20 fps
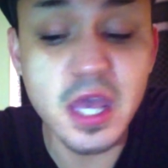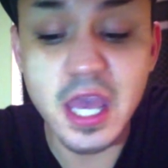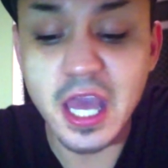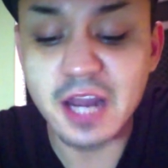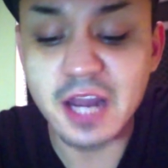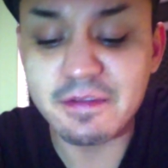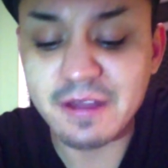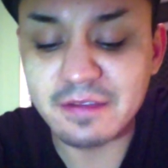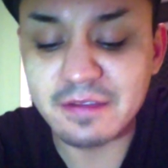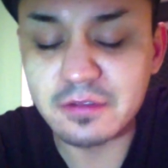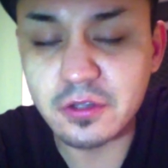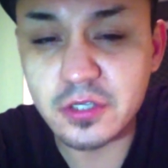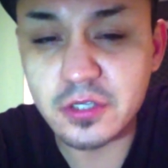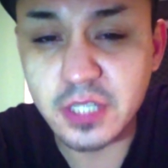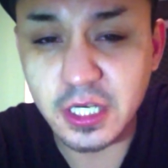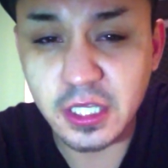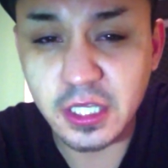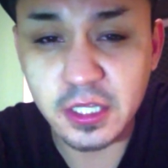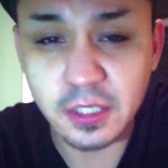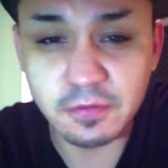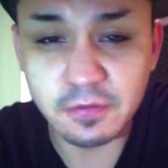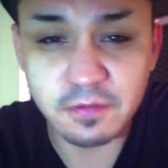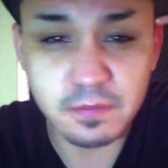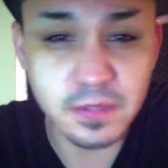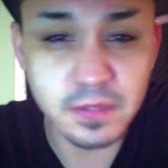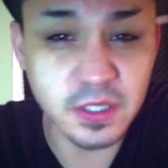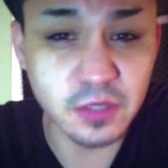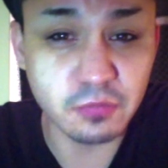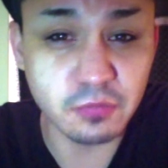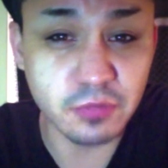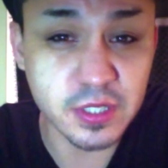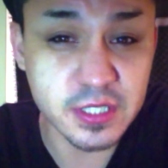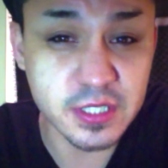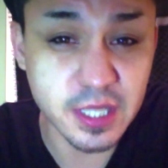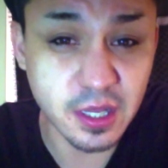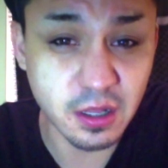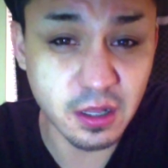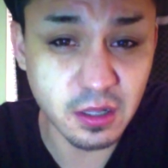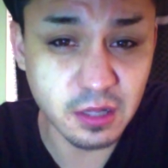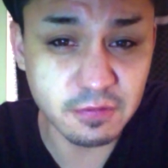And if I've learned anything from being in
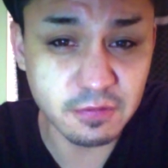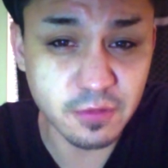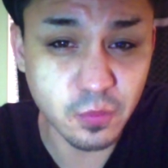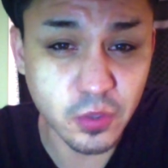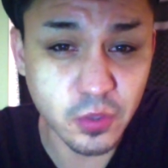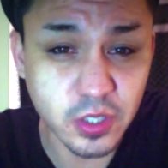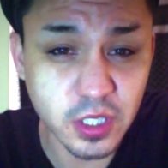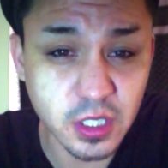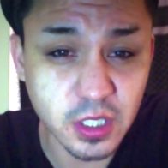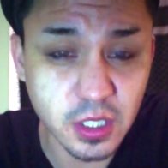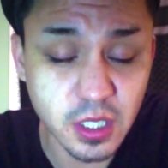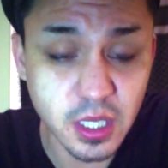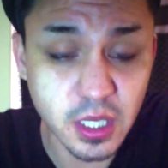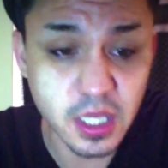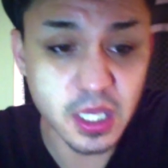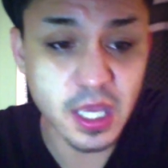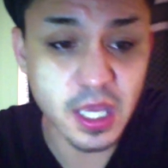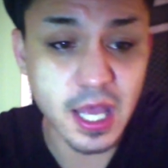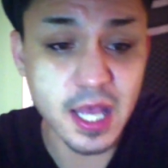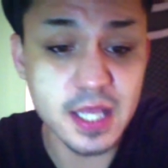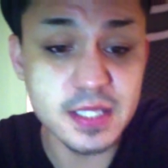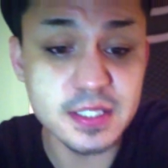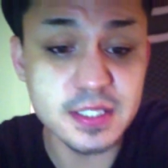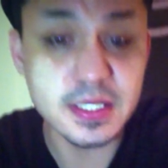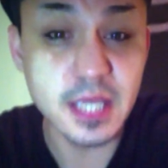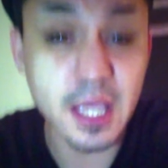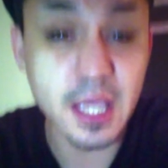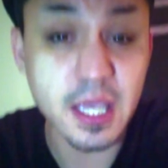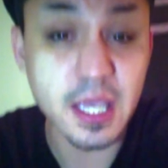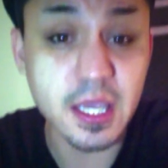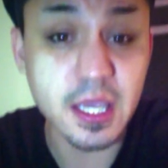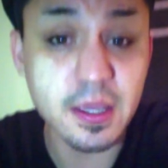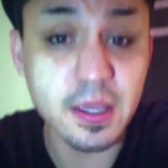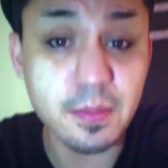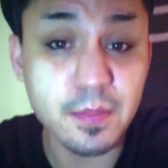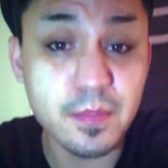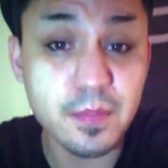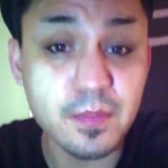retail and from working as a